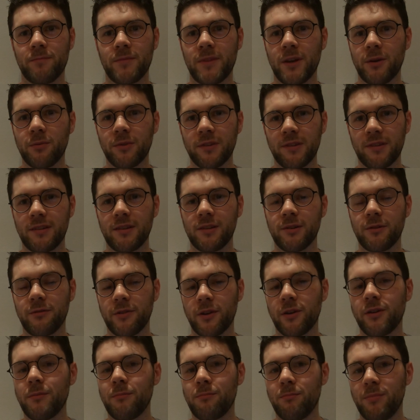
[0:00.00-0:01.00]
it was still a
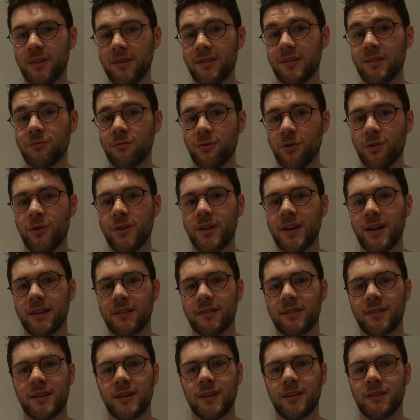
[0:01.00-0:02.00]
very busy road
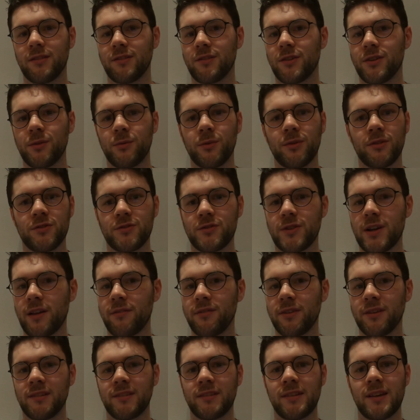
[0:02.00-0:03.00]
outside, and so there was
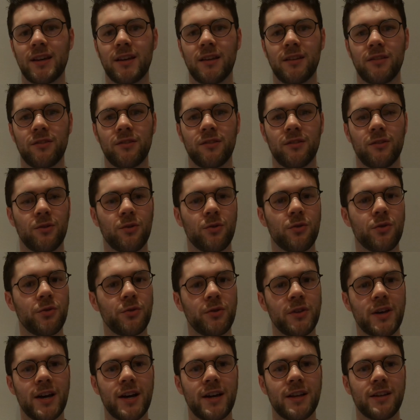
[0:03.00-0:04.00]
traffic sounds all
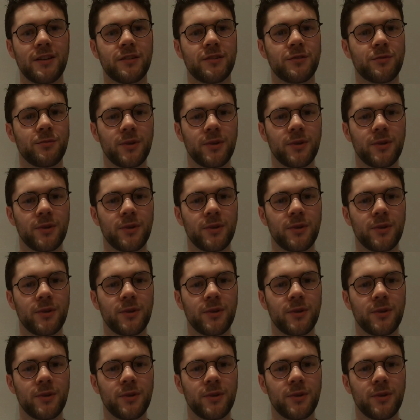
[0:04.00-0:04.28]
night,